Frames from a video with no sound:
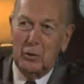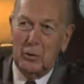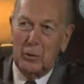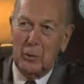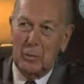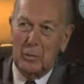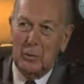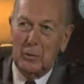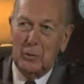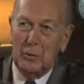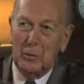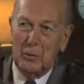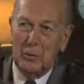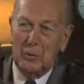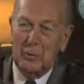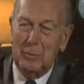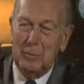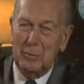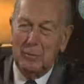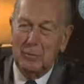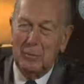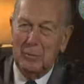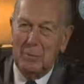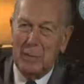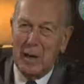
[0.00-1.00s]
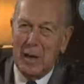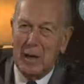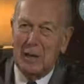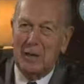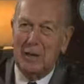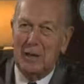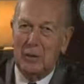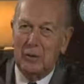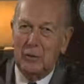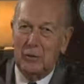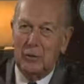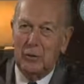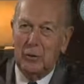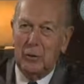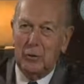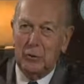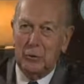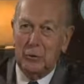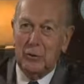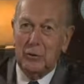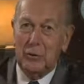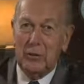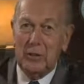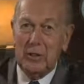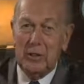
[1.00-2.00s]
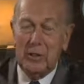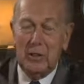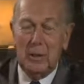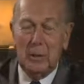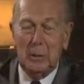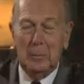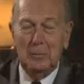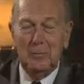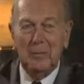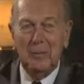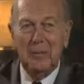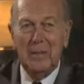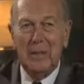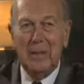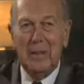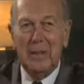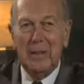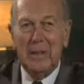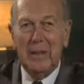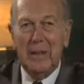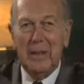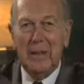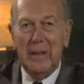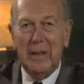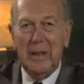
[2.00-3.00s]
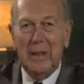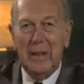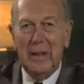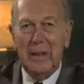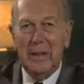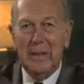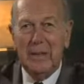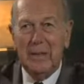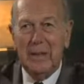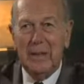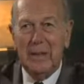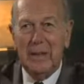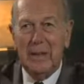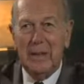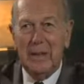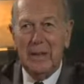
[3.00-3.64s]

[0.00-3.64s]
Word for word: common market for the steel. And uh,